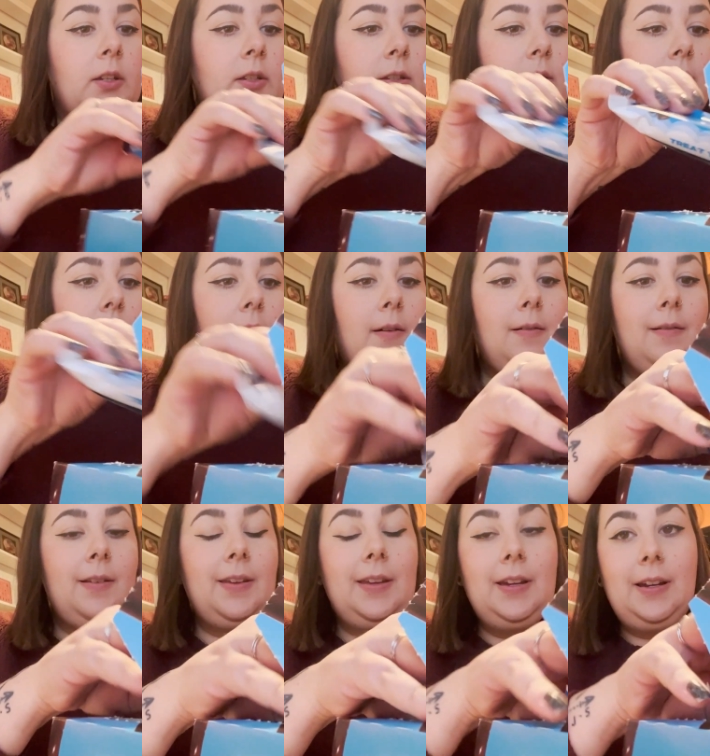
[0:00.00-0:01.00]
so
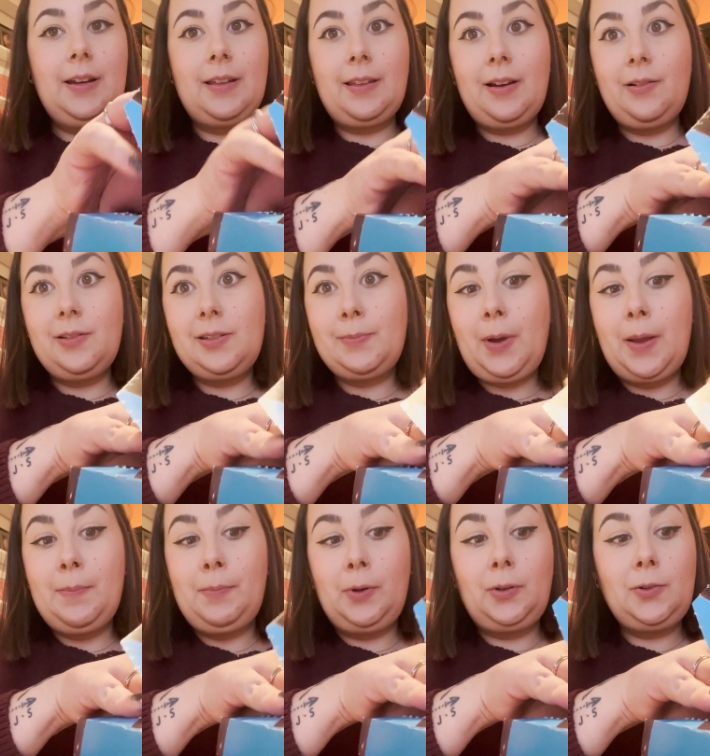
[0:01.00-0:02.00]
yeah, that was
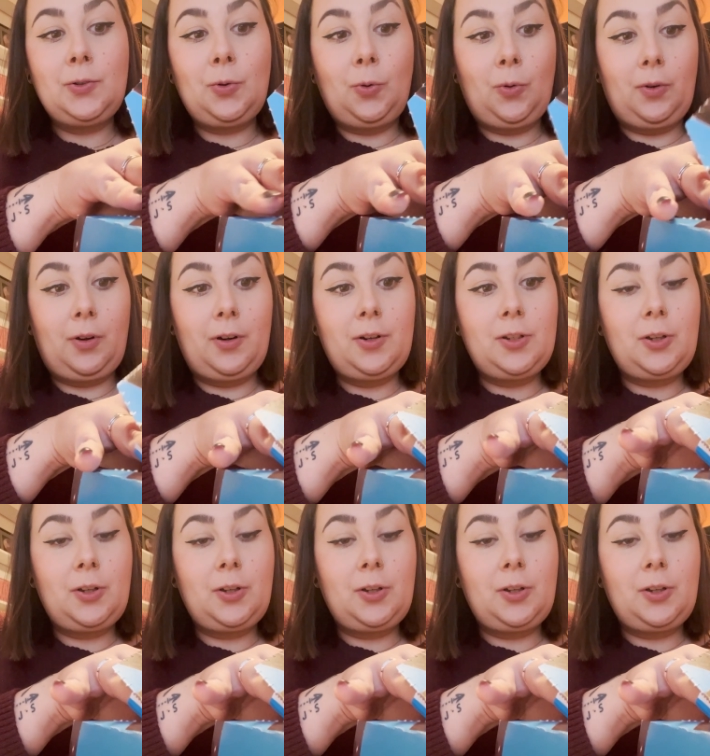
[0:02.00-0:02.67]
my built order.